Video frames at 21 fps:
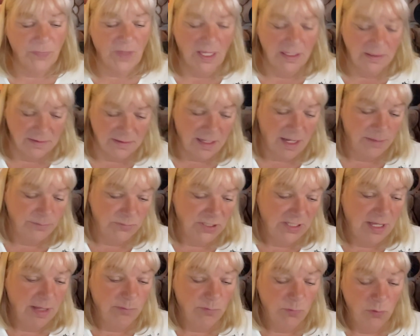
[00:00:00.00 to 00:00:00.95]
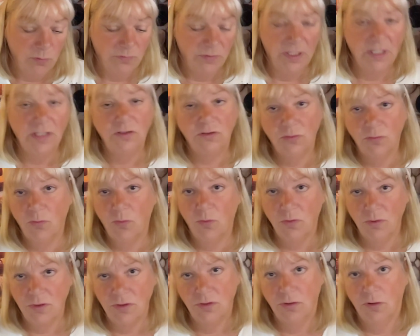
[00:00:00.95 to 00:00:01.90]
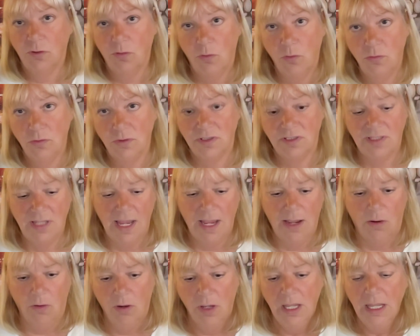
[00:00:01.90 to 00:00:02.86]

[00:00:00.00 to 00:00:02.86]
It's time to get moving towards your goals now.